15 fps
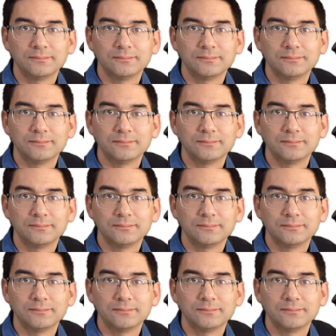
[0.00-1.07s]

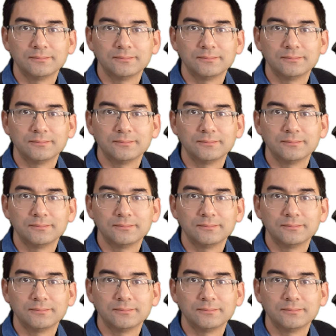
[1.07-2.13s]

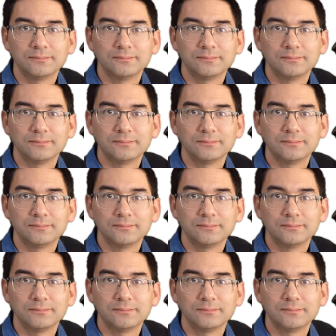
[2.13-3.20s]

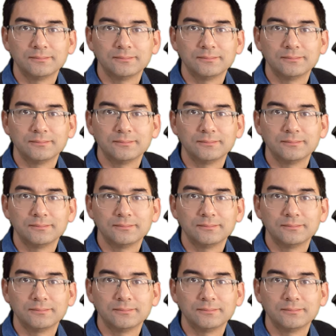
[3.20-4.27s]

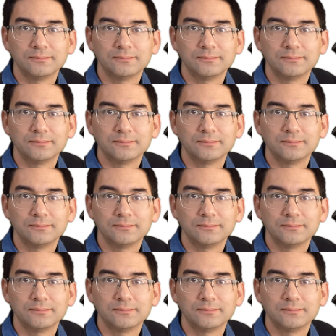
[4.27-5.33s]

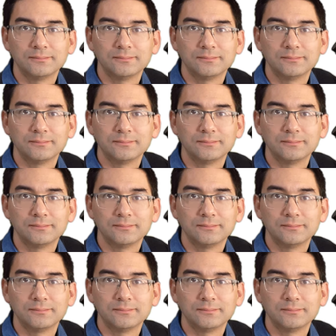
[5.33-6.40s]

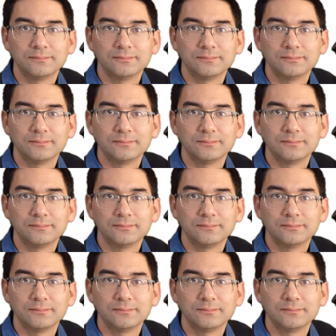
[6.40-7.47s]

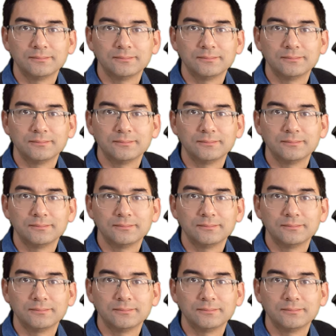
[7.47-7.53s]
The face doesn't move, so there is nothing to read.